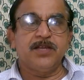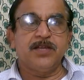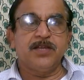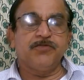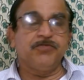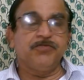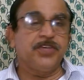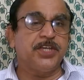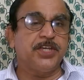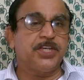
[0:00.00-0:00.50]

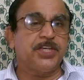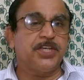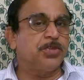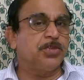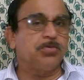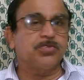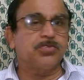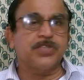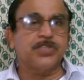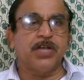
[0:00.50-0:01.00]
We
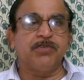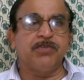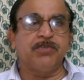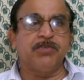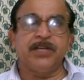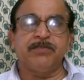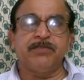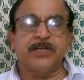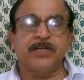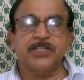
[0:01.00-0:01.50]
Hindus have
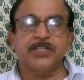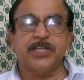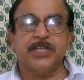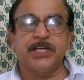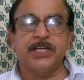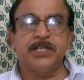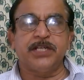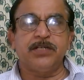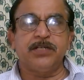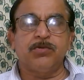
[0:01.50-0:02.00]
never
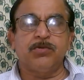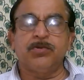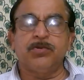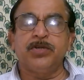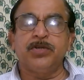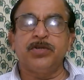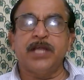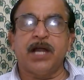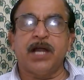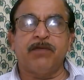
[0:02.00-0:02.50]
said
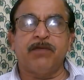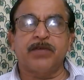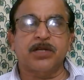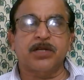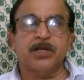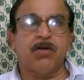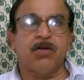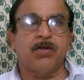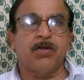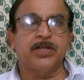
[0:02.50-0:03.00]
only our
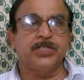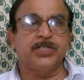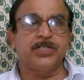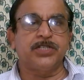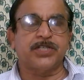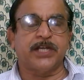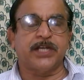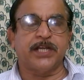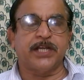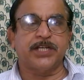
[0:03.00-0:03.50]
God is
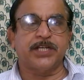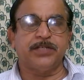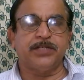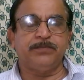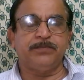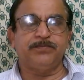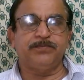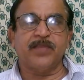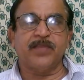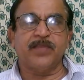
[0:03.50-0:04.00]
correct,
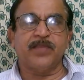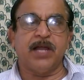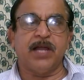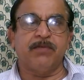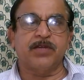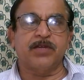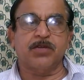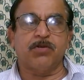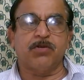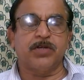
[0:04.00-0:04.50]

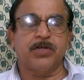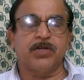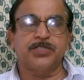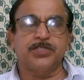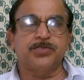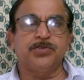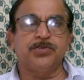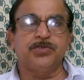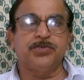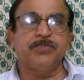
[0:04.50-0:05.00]
our God is
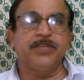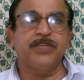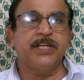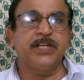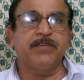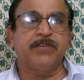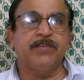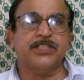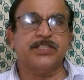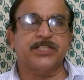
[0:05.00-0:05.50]
good. We
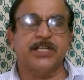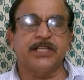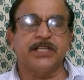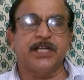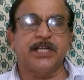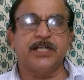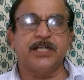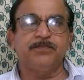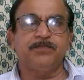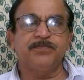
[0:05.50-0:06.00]
never said
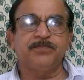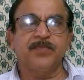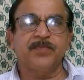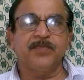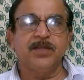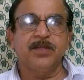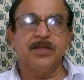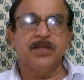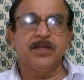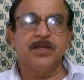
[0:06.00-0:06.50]
that.
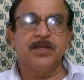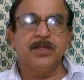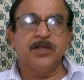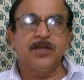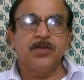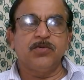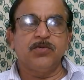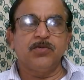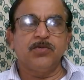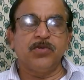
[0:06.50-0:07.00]

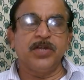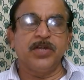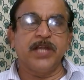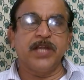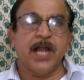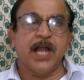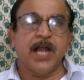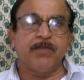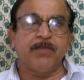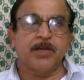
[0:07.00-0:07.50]
Only
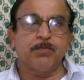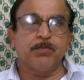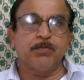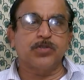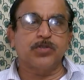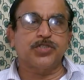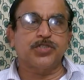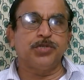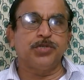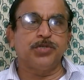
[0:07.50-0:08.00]
our
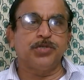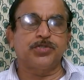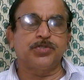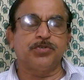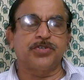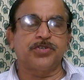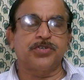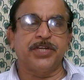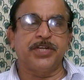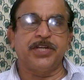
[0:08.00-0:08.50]
books you
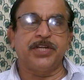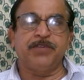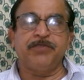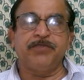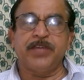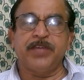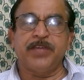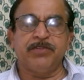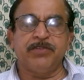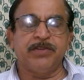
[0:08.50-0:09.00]
should read, we
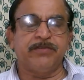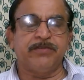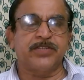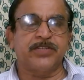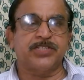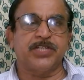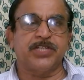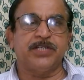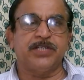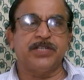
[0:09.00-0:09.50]
have never
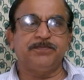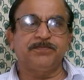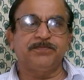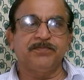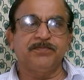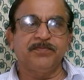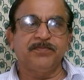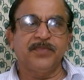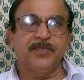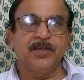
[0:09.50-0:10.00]
said.
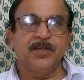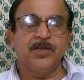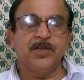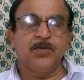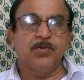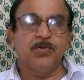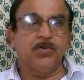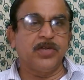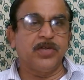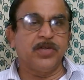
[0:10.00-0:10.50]

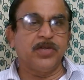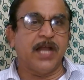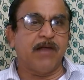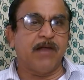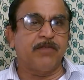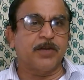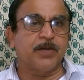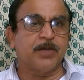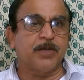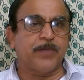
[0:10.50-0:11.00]
Only
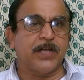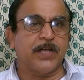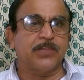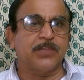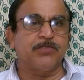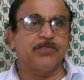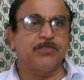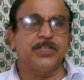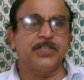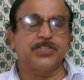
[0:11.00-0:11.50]
our
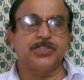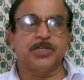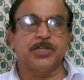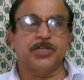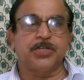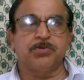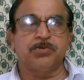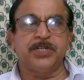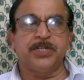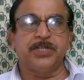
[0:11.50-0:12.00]
pathway is the
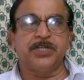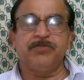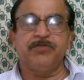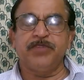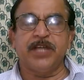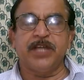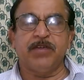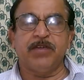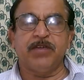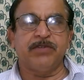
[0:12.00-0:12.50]
good, we
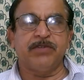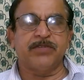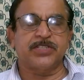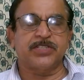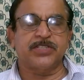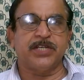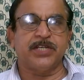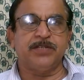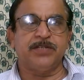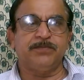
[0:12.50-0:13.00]
have never
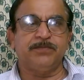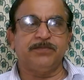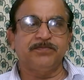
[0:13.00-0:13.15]
said.